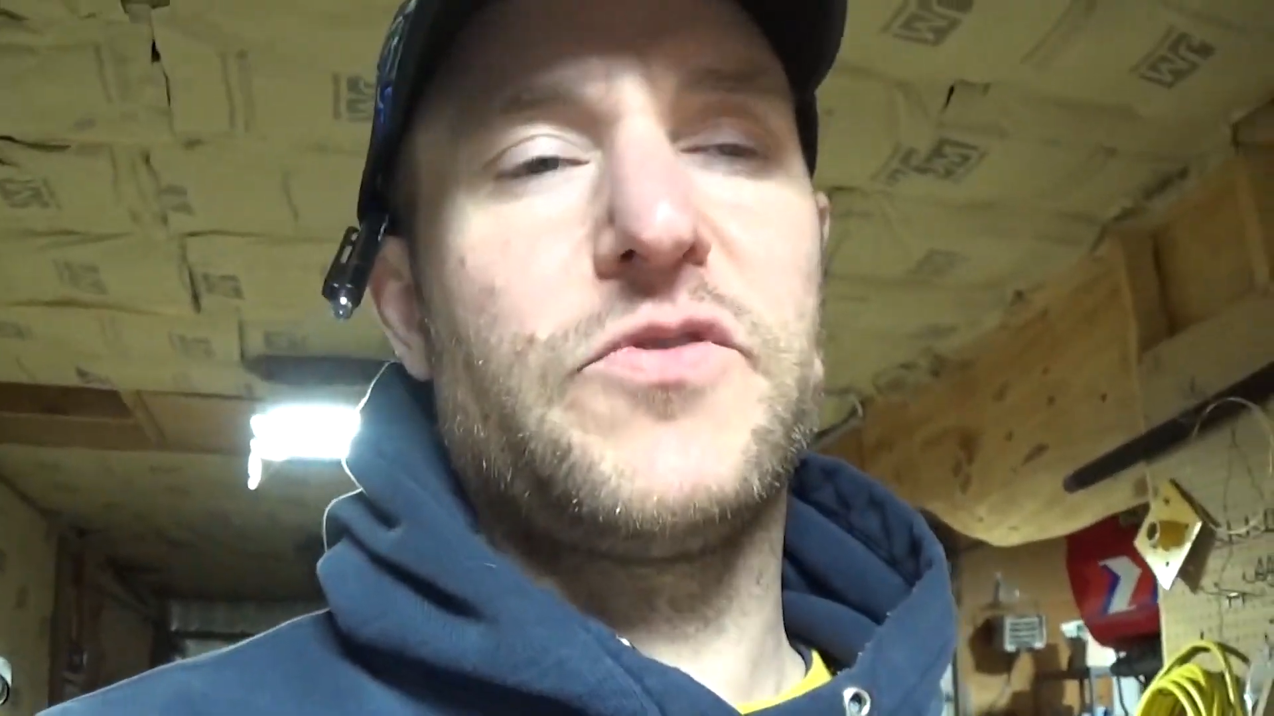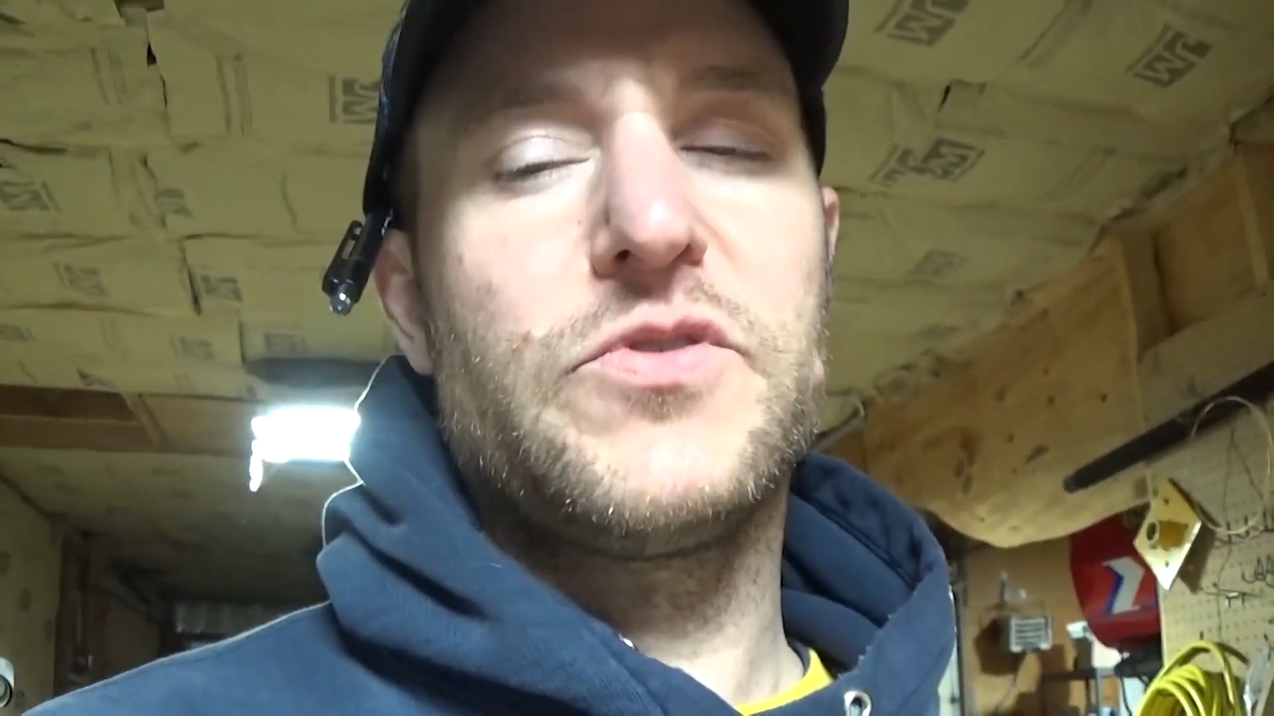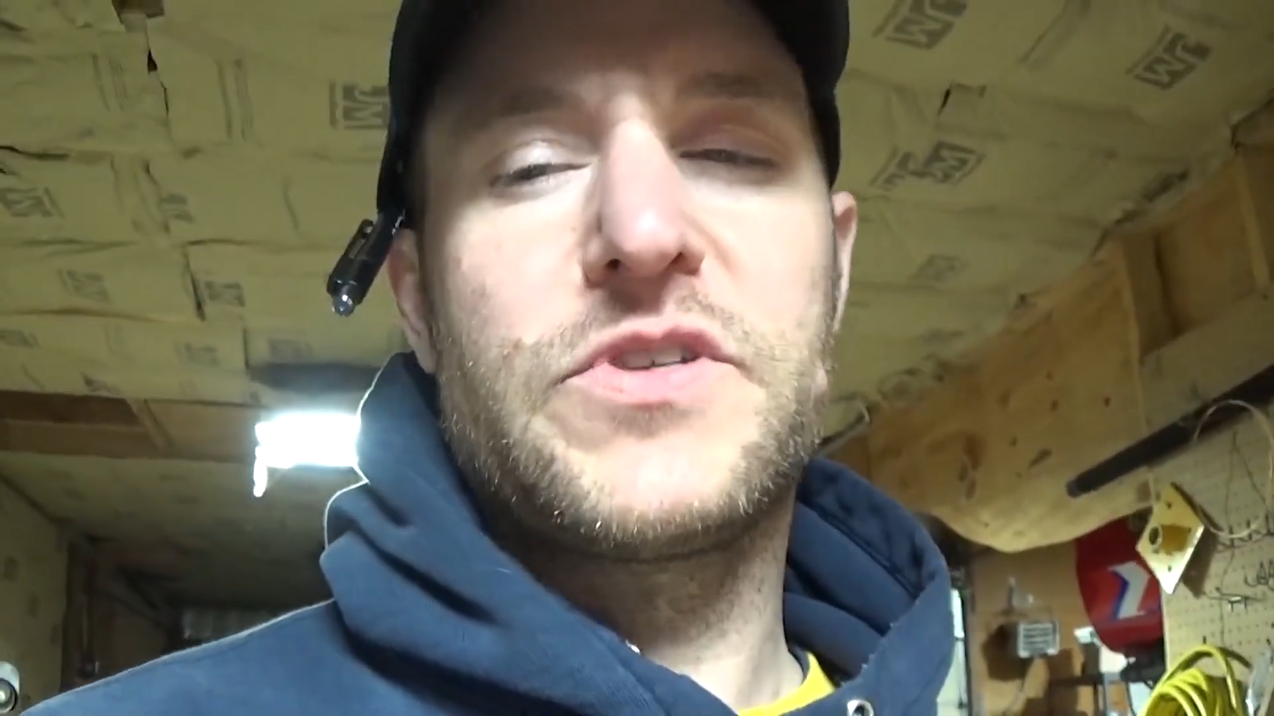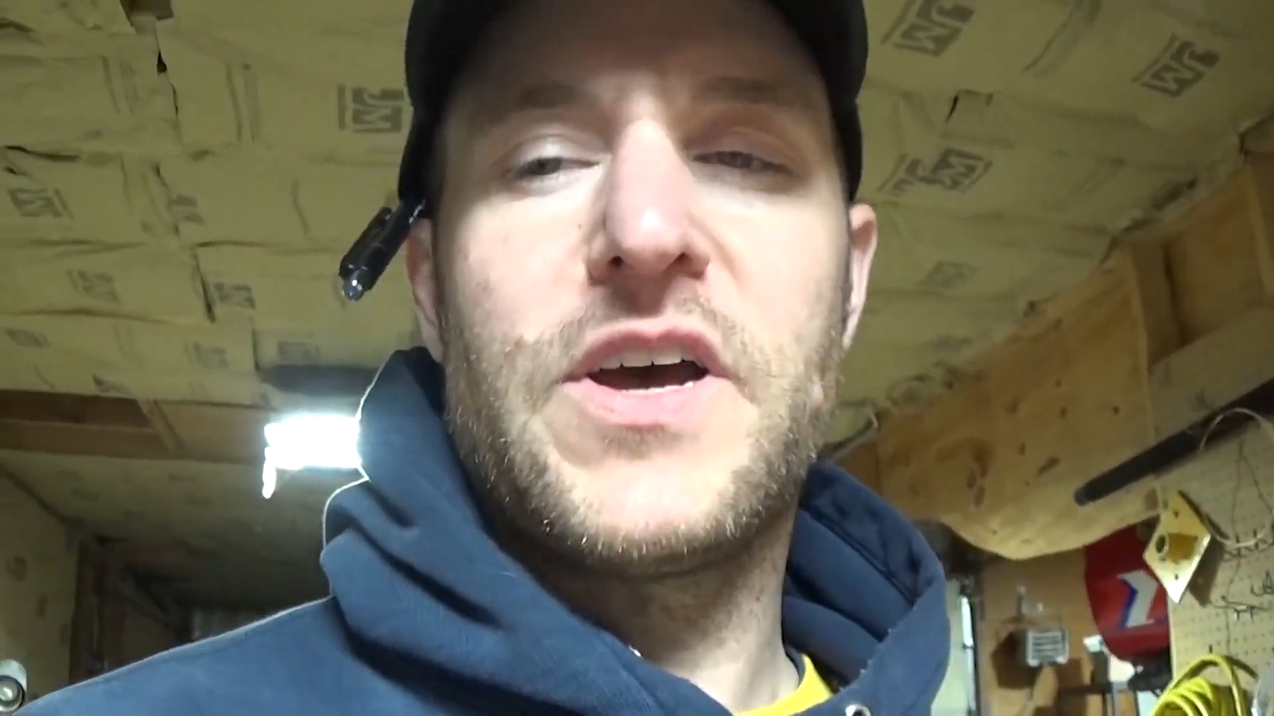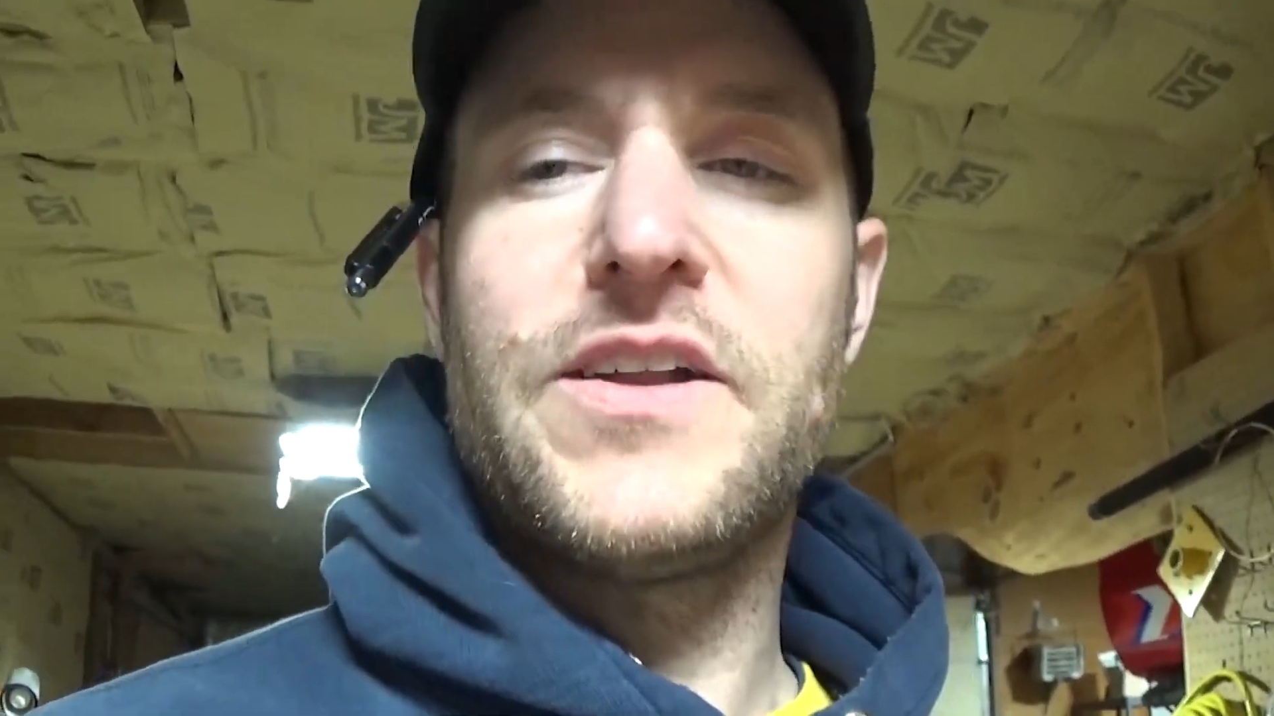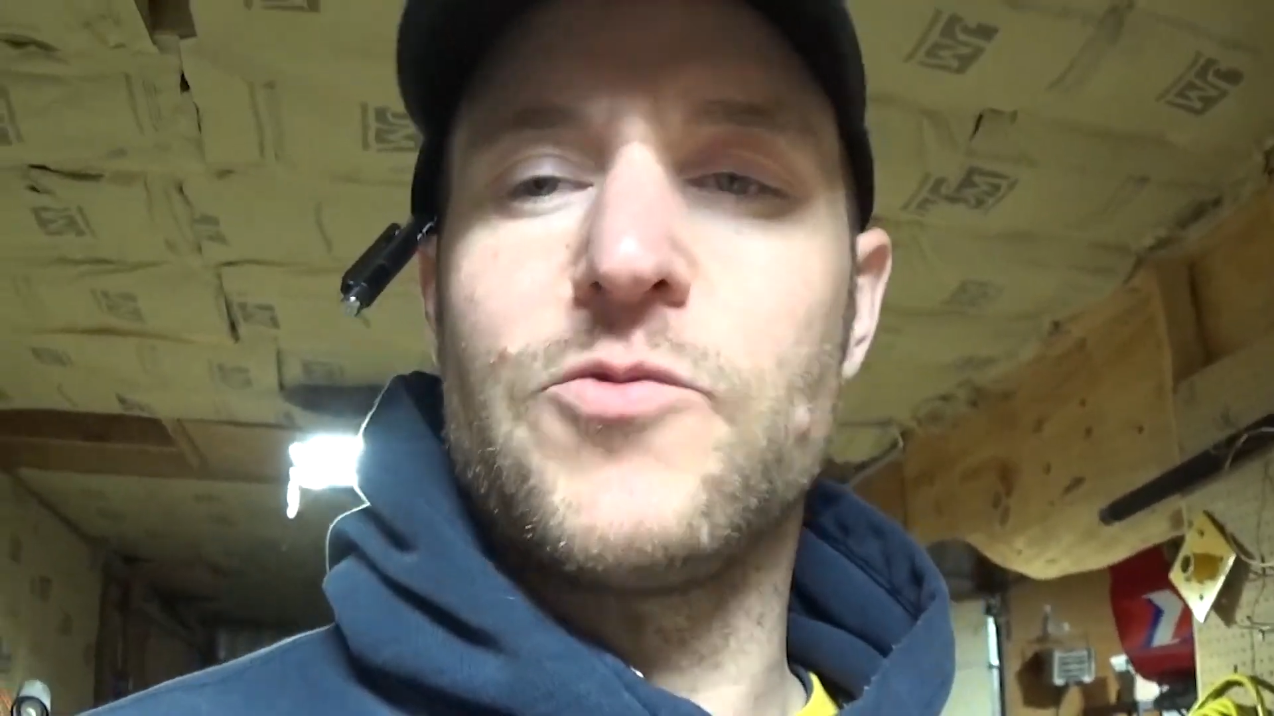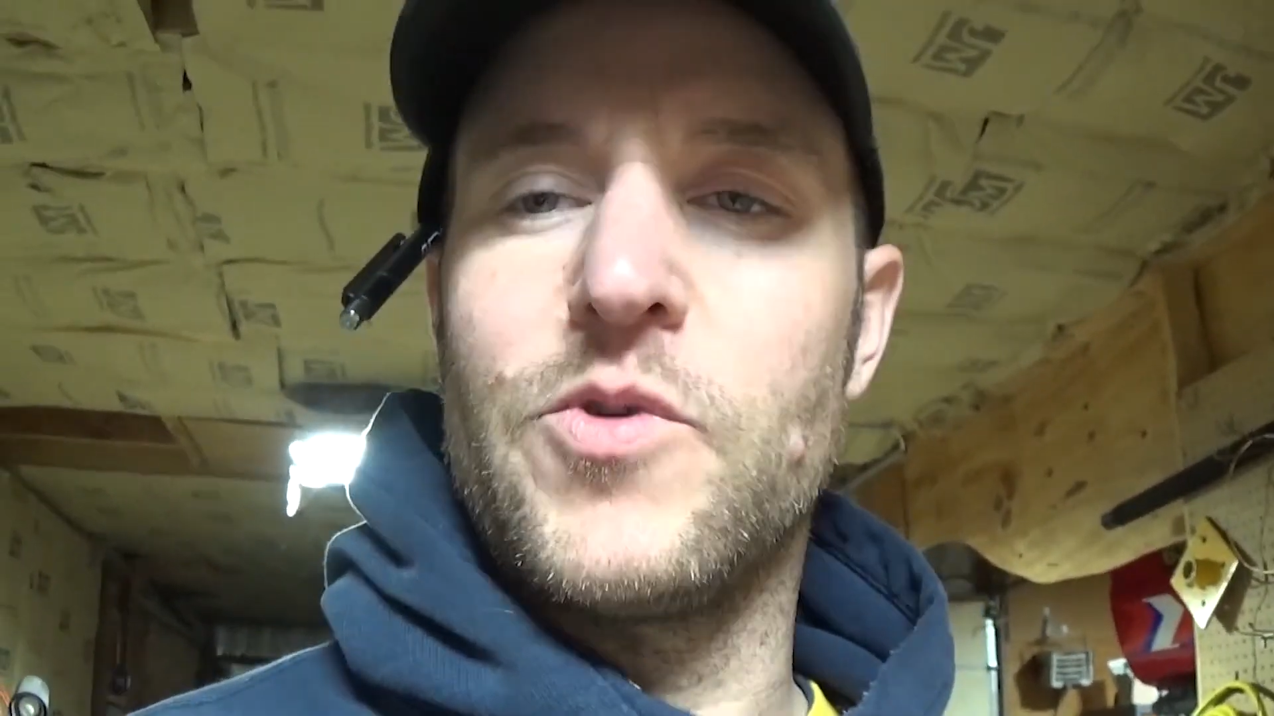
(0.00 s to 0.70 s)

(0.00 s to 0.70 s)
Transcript: fuel side,